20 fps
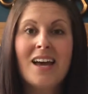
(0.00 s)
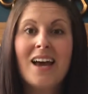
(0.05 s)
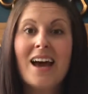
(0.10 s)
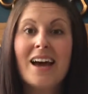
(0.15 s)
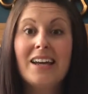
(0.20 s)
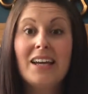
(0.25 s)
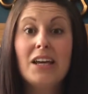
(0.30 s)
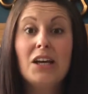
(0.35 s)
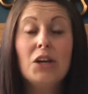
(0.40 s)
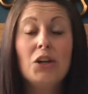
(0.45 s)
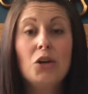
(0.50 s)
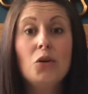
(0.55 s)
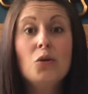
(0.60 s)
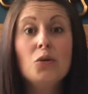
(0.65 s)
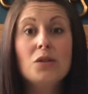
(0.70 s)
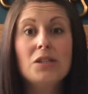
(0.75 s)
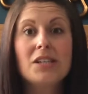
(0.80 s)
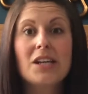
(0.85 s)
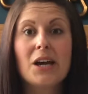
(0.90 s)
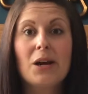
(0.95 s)
And it can
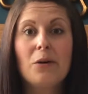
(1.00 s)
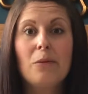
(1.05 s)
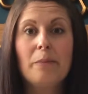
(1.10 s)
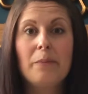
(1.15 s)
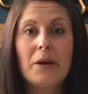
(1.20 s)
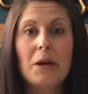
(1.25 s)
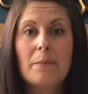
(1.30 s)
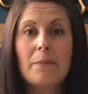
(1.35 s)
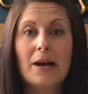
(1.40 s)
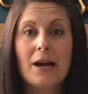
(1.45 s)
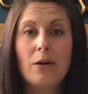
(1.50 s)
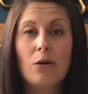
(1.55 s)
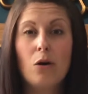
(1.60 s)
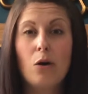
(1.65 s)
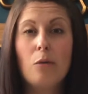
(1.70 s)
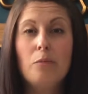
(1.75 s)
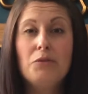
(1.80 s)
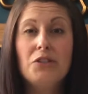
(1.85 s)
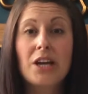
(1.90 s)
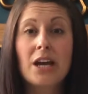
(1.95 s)
also be about
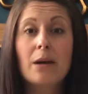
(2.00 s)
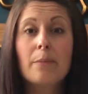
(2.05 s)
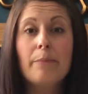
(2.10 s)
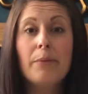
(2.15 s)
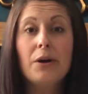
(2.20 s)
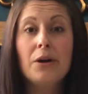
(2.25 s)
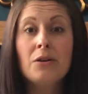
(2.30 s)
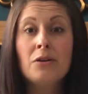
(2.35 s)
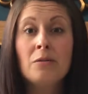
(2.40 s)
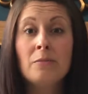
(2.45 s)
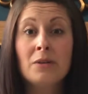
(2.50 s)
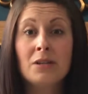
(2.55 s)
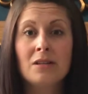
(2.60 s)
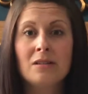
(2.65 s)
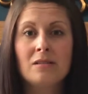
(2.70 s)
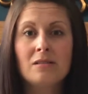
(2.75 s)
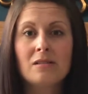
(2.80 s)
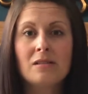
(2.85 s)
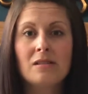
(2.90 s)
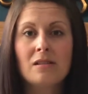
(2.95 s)
object
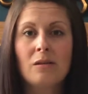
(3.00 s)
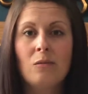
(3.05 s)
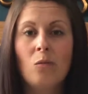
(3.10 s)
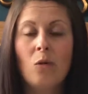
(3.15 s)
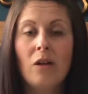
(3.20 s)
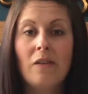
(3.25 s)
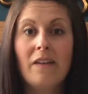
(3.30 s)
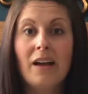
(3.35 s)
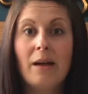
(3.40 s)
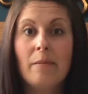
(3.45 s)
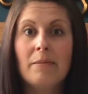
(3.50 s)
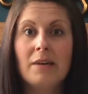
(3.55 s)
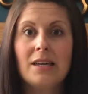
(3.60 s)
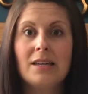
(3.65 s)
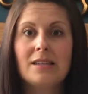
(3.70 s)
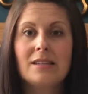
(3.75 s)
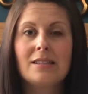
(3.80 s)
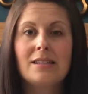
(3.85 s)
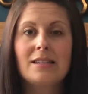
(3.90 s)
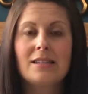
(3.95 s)
permanence. And what that
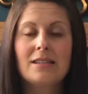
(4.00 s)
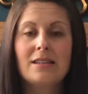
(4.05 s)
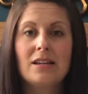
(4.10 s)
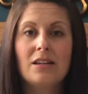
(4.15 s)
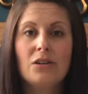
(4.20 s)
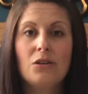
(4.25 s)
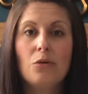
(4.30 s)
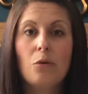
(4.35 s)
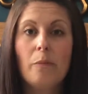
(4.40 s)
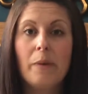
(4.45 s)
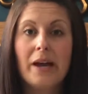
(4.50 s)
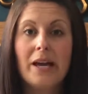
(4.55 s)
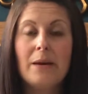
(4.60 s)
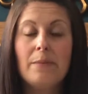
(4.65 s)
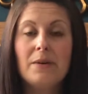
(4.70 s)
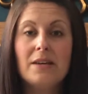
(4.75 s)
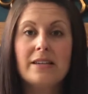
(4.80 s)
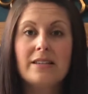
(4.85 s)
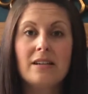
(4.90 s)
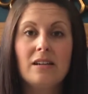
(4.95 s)
means is that your
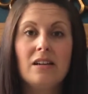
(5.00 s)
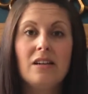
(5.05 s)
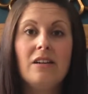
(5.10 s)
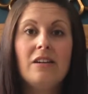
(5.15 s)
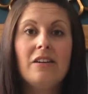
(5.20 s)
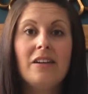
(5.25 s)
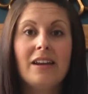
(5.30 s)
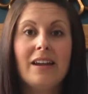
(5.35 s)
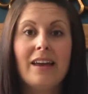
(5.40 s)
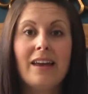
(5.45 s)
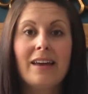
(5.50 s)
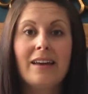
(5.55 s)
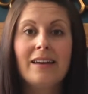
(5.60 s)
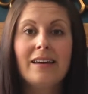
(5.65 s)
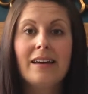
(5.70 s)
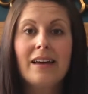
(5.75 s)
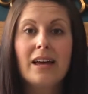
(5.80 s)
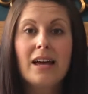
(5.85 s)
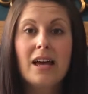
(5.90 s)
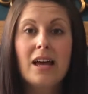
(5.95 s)
baby is learning
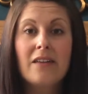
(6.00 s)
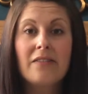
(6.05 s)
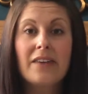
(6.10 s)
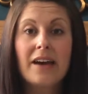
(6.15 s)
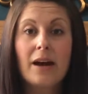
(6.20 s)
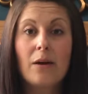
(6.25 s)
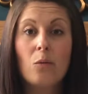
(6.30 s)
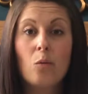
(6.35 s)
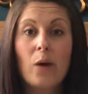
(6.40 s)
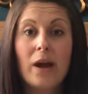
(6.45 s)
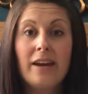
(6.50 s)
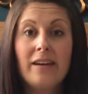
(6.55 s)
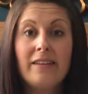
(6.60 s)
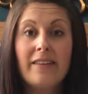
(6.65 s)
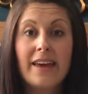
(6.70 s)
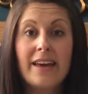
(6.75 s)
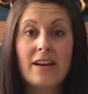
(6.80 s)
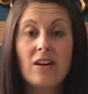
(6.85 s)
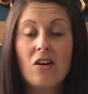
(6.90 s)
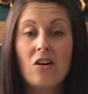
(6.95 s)
that when
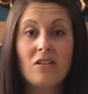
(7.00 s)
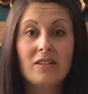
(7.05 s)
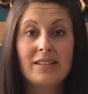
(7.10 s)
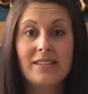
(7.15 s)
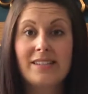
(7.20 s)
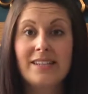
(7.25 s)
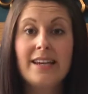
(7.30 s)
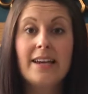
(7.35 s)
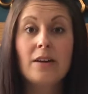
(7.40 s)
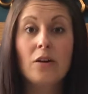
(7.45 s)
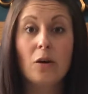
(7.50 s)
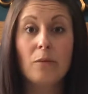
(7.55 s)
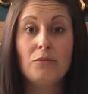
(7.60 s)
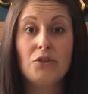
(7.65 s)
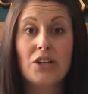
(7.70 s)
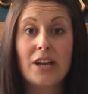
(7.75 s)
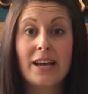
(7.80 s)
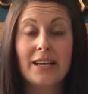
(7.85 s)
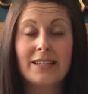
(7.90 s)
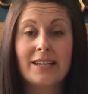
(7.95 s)
they can't see an
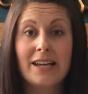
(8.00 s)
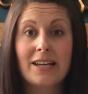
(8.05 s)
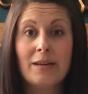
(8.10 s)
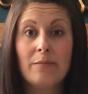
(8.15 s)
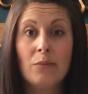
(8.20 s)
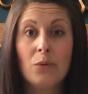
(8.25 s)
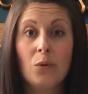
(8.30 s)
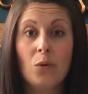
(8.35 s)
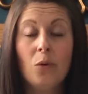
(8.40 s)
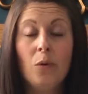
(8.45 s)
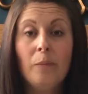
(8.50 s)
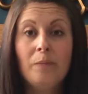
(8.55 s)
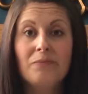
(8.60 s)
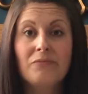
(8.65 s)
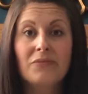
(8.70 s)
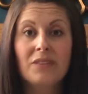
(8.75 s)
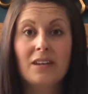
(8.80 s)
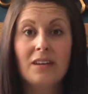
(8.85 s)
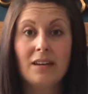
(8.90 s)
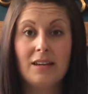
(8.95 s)
object anymore,
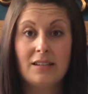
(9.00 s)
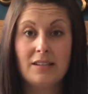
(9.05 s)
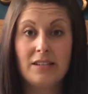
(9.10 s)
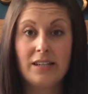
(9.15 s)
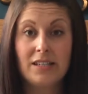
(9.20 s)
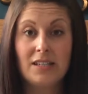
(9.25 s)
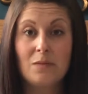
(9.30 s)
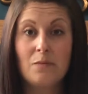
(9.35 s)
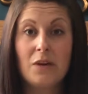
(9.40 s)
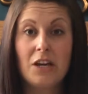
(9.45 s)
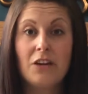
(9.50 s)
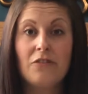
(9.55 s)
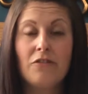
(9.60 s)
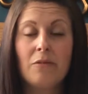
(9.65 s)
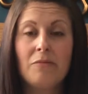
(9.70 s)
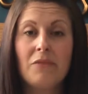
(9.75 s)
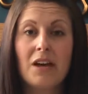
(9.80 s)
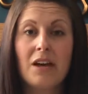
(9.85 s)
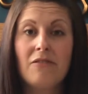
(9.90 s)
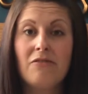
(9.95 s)
it's disappeared
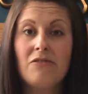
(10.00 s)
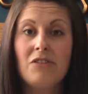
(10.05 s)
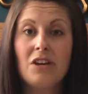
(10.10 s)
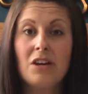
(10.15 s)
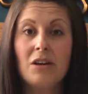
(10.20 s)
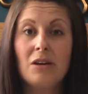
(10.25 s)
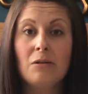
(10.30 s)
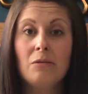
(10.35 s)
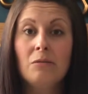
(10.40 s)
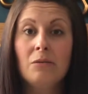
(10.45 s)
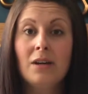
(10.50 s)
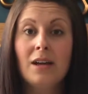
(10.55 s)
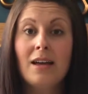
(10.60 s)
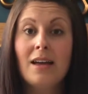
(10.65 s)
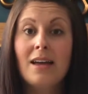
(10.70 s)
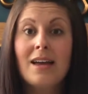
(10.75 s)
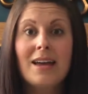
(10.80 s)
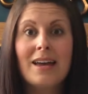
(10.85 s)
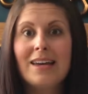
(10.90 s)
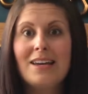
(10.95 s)
from their view,
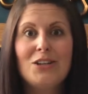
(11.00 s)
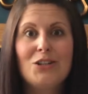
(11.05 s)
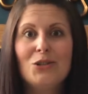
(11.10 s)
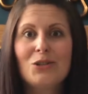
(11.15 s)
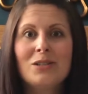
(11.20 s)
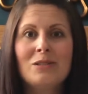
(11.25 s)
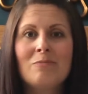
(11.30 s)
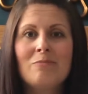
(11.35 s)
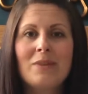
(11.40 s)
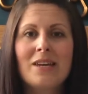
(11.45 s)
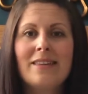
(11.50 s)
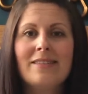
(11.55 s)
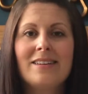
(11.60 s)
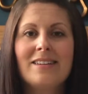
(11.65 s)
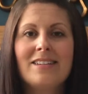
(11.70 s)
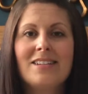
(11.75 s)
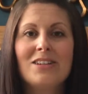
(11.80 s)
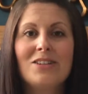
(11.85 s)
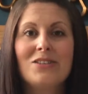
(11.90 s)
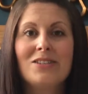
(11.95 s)
it doesn't mean
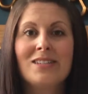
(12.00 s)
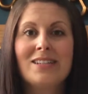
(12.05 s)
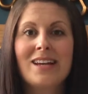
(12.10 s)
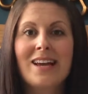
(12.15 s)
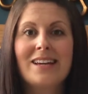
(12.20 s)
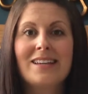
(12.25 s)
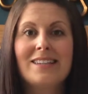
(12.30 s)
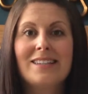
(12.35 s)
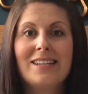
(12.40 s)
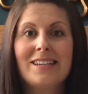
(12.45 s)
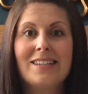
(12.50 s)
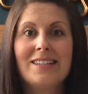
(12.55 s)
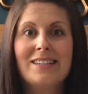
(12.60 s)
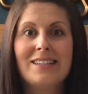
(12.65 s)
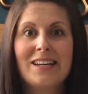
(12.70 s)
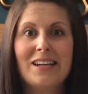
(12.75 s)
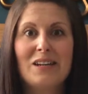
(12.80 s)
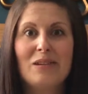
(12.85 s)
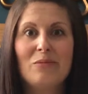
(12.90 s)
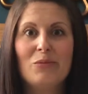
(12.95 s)
that it doesn't
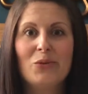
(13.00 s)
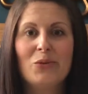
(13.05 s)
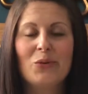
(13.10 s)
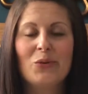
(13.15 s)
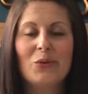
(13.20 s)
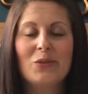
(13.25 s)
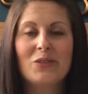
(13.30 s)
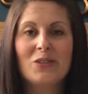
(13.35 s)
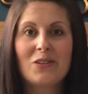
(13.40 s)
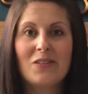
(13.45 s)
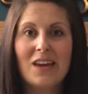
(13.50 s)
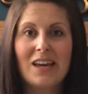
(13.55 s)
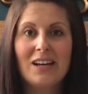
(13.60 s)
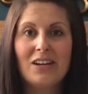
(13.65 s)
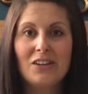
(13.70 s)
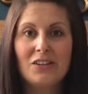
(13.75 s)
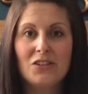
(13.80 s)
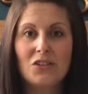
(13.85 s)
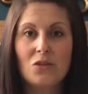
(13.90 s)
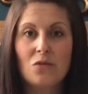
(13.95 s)
exist anymore. So they
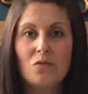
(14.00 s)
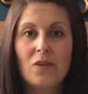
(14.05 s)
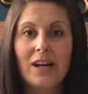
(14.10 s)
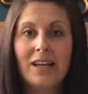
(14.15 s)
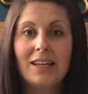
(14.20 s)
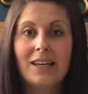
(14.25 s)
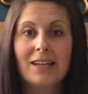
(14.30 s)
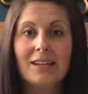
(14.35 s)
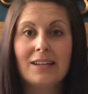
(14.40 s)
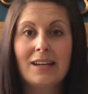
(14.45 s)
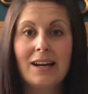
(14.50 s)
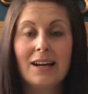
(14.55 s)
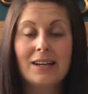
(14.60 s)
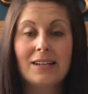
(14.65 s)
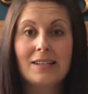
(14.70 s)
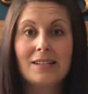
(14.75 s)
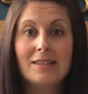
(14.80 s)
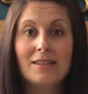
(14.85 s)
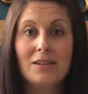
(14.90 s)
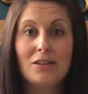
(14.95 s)
learn to
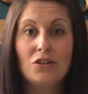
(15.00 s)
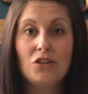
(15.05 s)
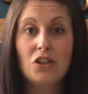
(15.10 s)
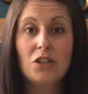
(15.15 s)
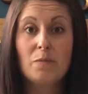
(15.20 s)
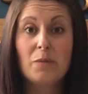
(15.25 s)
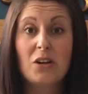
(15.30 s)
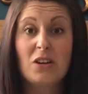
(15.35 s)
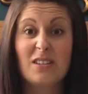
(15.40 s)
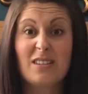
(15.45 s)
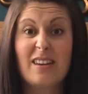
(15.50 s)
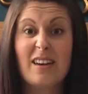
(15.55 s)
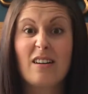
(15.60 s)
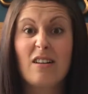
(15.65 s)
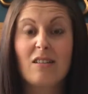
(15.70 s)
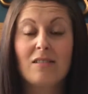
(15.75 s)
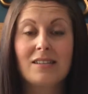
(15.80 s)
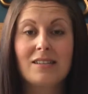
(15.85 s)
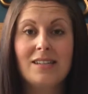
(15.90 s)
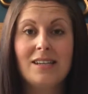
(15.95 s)
recognise that just because they
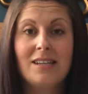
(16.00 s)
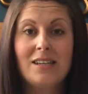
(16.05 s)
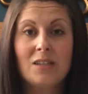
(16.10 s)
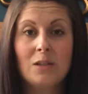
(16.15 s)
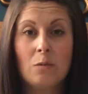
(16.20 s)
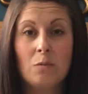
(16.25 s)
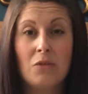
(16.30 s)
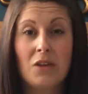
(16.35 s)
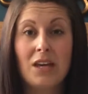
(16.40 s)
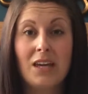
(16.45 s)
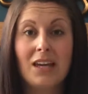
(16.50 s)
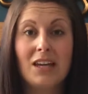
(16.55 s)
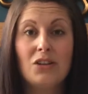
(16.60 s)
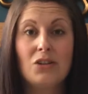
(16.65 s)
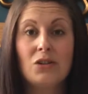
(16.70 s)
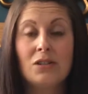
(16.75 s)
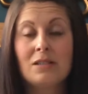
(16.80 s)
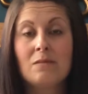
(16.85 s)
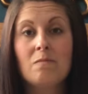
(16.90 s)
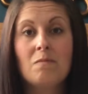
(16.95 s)
can't see something, it
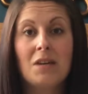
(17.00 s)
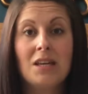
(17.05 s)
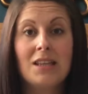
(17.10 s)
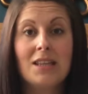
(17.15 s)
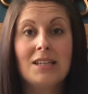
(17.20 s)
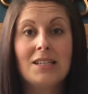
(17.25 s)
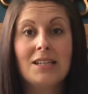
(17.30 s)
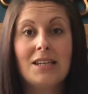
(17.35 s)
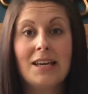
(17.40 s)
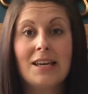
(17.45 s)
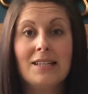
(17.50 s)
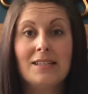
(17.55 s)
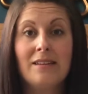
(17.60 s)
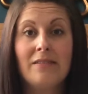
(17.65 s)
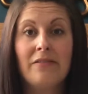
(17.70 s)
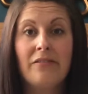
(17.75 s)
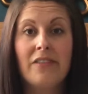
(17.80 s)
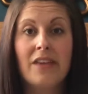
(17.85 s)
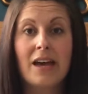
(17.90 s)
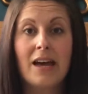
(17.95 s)
doesn't mean that it
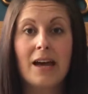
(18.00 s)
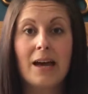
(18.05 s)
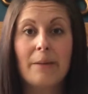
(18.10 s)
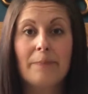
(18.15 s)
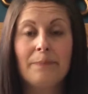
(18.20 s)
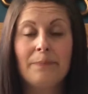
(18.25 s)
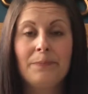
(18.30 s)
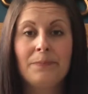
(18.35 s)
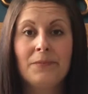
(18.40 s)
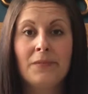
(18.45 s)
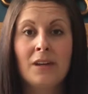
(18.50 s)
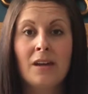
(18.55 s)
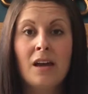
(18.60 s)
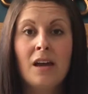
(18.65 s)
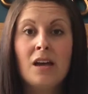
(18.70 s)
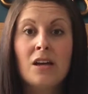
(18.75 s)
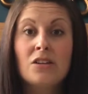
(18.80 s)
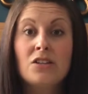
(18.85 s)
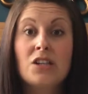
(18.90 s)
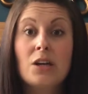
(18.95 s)
isn't there.
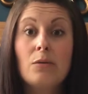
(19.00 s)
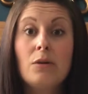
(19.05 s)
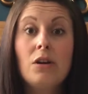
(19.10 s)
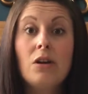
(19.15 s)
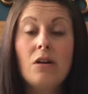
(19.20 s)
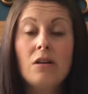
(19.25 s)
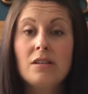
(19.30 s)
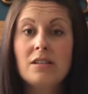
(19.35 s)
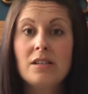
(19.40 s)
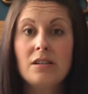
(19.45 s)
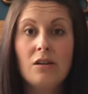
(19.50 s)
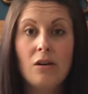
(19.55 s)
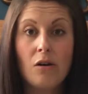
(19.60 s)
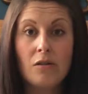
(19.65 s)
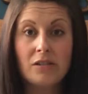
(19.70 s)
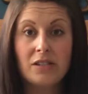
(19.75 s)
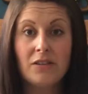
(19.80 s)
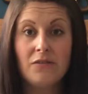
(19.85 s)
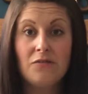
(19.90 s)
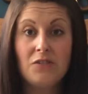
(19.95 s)
So lots and
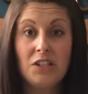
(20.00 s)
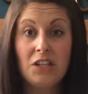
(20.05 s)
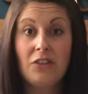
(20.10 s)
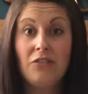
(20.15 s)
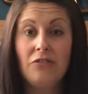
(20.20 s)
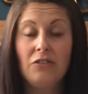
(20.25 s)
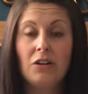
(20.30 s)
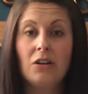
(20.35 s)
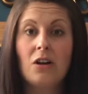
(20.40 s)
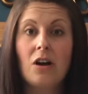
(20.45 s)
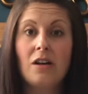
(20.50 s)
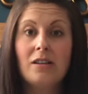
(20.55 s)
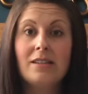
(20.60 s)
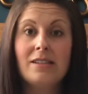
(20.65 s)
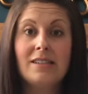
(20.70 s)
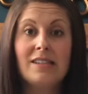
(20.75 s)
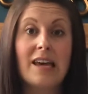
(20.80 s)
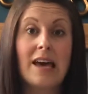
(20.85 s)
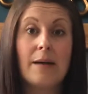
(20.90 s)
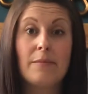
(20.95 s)
lots of different
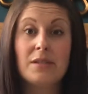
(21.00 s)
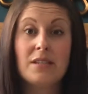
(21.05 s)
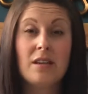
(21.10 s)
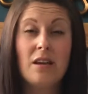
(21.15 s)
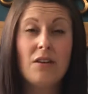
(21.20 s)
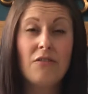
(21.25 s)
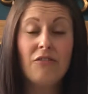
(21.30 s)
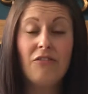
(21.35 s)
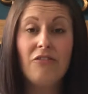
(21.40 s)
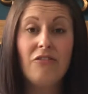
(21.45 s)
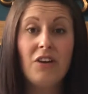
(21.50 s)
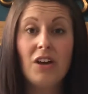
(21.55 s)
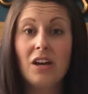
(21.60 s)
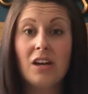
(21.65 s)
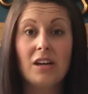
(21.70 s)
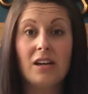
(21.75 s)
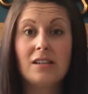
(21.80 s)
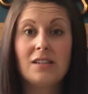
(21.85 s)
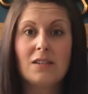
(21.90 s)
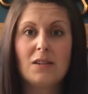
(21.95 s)
concepts that at
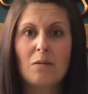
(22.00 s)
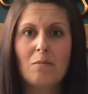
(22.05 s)
first